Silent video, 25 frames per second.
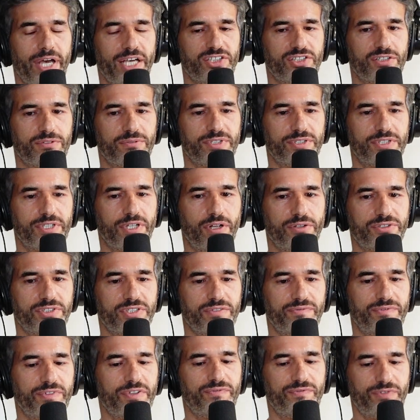as a result
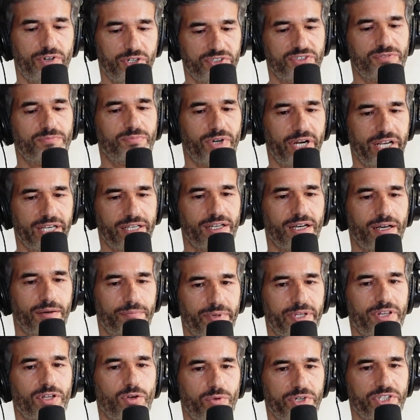of the first
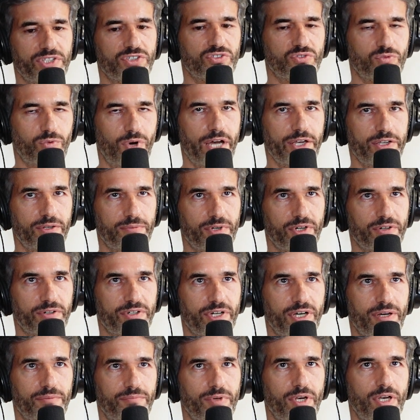breakup and the reasons why you
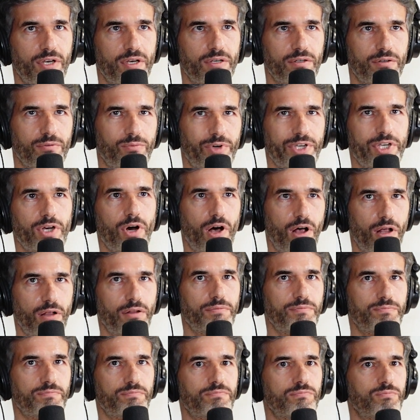broke up, we
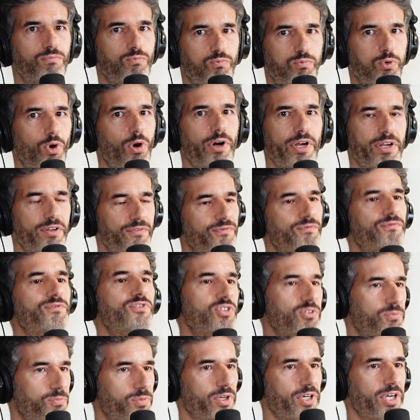all weren't
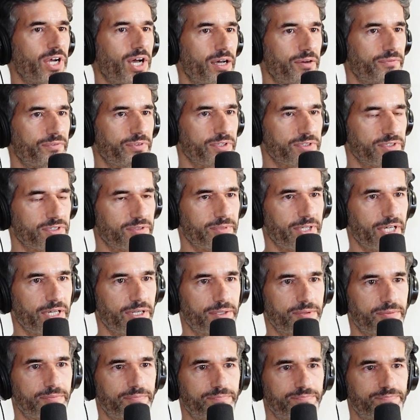super confident about it.